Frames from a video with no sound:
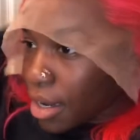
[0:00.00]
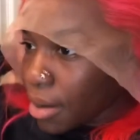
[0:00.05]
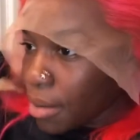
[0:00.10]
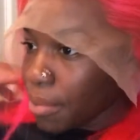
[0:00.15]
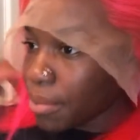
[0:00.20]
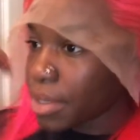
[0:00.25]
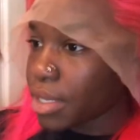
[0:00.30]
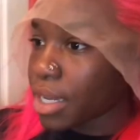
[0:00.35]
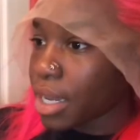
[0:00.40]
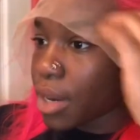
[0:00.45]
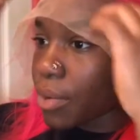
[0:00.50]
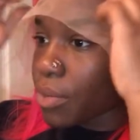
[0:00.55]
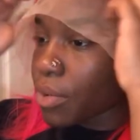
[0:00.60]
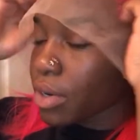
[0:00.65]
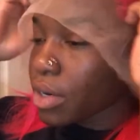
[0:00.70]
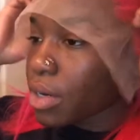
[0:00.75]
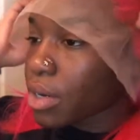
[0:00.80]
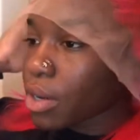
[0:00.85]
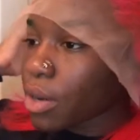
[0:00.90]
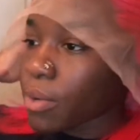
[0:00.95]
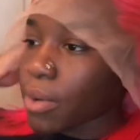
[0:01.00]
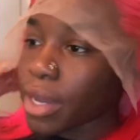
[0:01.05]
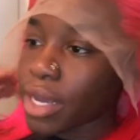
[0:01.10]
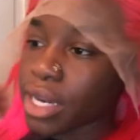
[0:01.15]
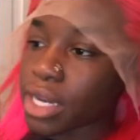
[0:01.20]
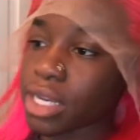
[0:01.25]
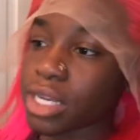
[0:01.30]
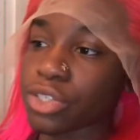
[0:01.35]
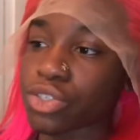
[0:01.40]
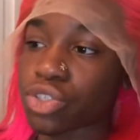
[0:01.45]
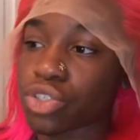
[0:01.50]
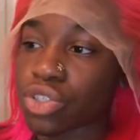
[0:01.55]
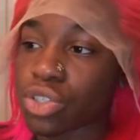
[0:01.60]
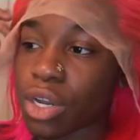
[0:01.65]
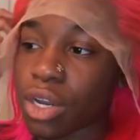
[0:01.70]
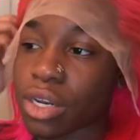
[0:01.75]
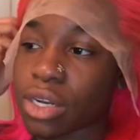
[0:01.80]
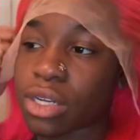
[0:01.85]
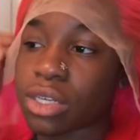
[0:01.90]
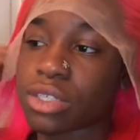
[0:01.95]
But yeah, we're gonna go ahead and get
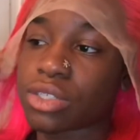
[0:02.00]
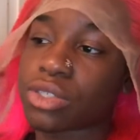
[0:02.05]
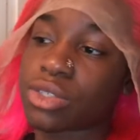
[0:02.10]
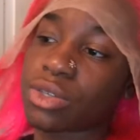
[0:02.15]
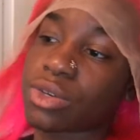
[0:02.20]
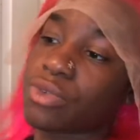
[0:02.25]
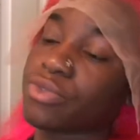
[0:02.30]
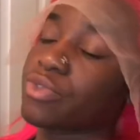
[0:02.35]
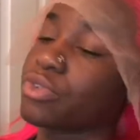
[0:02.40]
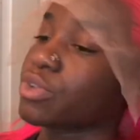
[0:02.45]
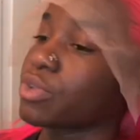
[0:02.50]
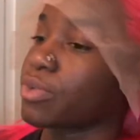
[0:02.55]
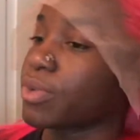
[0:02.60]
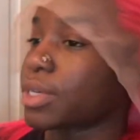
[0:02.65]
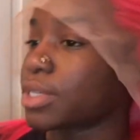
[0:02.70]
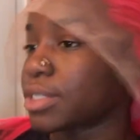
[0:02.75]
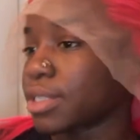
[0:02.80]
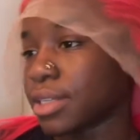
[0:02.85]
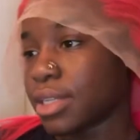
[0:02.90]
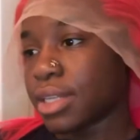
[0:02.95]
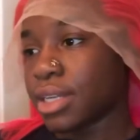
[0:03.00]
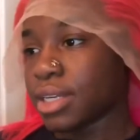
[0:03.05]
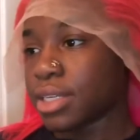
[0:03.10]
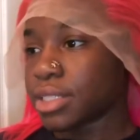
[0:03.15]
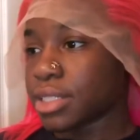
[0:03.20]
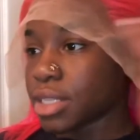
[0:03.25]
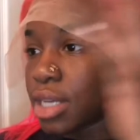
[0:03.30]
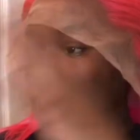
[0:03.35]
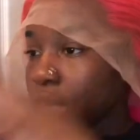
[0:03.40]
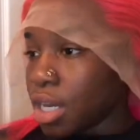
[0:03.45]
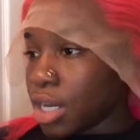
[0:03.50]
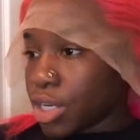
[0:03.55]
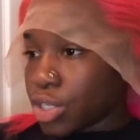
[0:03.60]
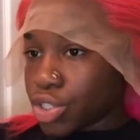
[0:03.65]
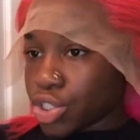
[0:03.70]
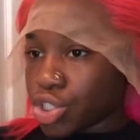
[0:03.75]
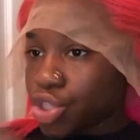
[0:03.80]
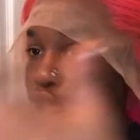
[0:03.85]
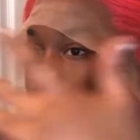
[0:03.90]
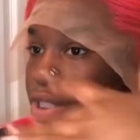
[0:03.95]
started. So for the rest of this, you're
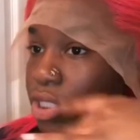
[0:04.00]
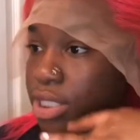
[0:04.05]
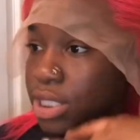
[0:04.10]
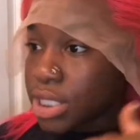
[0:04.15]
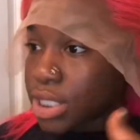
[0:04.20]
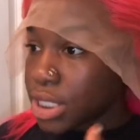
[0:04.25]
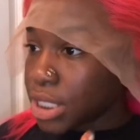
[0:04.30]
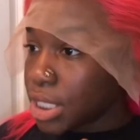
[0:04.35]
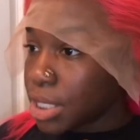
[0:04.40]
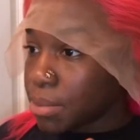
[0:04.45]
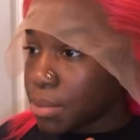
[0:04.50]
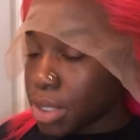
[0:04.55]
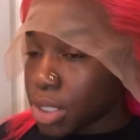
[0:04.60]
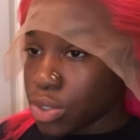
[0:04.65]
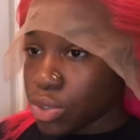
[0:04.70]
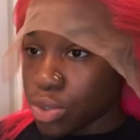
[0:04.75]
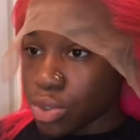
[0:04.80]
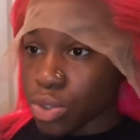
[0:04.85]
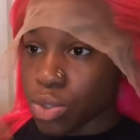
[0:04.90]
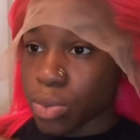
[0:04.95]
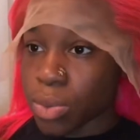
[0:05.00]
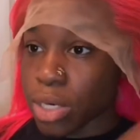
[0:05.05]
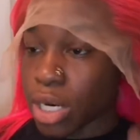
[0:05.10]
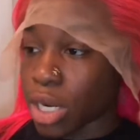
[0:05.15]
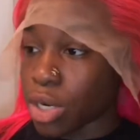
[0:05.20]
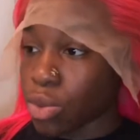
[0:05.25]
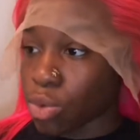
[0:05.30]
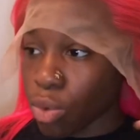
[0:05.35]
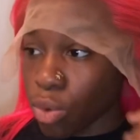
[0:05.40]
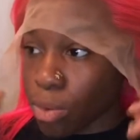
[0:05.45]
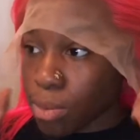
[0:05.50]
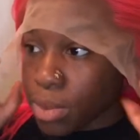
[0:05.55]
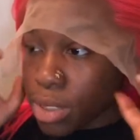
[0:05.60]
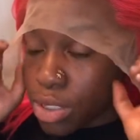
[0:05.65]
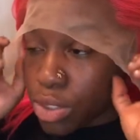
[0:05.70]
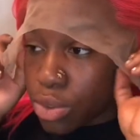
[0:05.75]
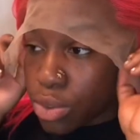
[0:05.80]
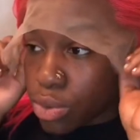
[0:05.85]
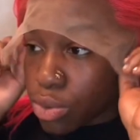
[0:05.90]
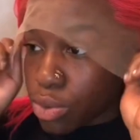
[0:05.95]
just gonna see me do what I normally
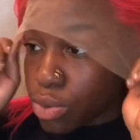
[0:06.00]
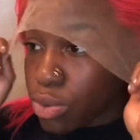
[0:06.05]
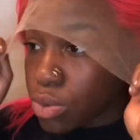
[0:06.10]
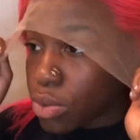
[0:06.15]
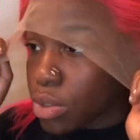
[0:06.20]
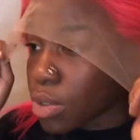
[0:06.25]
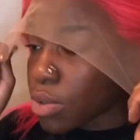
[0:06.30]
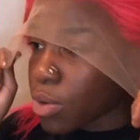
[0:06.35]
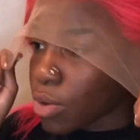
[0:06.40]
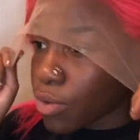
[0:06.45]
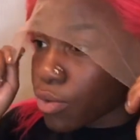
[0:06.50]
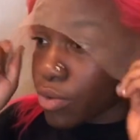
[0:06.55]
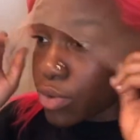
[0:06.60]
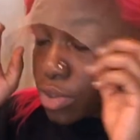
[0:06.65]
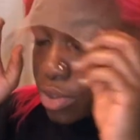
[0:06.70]
do, and hopefully